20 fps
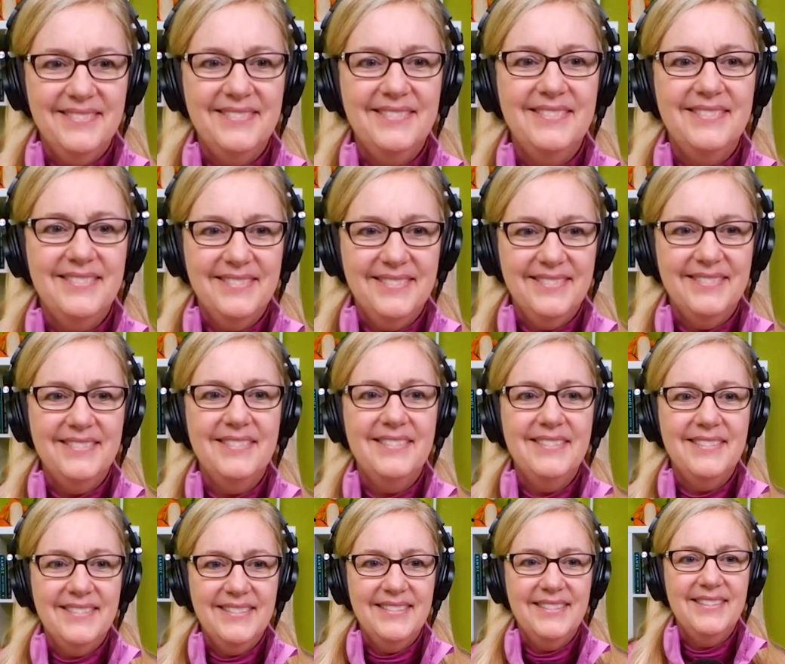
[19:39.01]
But
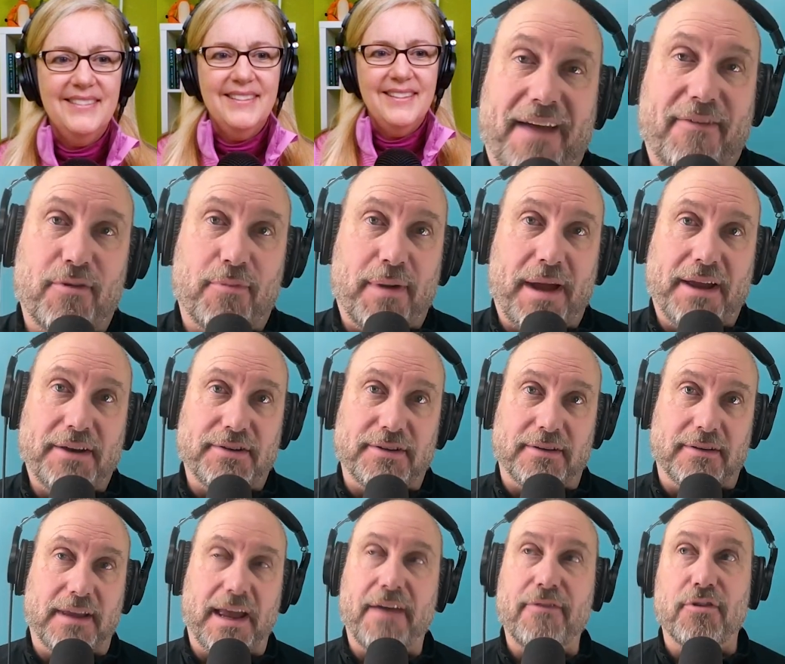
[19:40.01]
they have their passion.
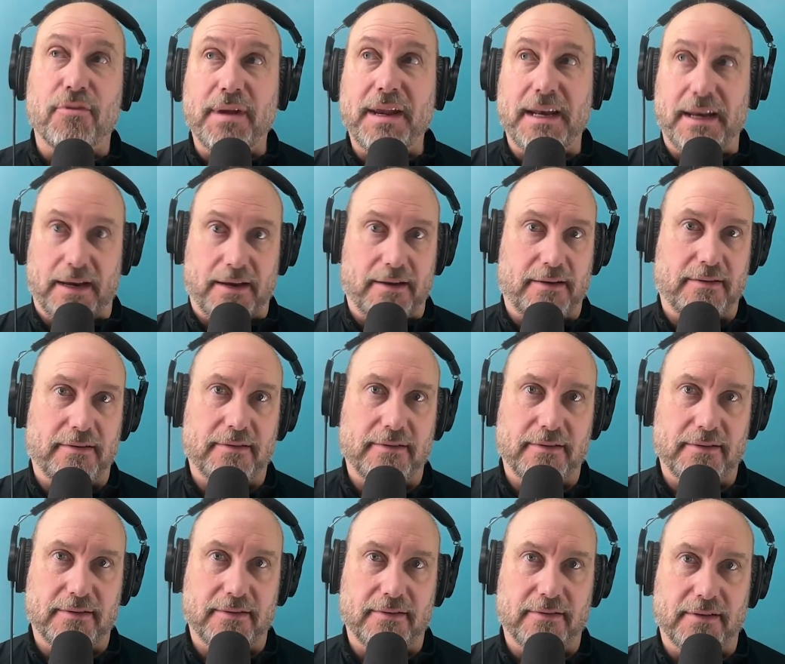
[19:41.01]
They have their meaning,
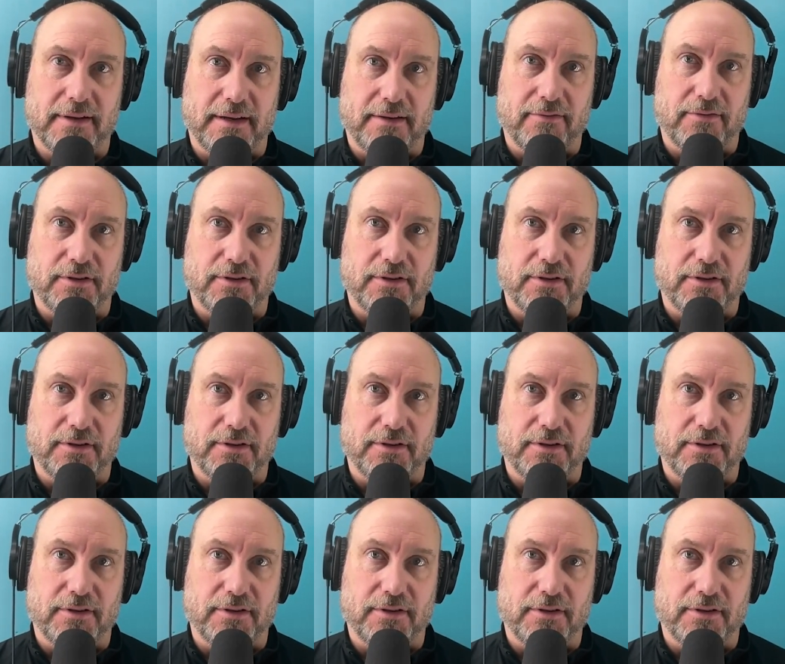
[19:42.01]
right?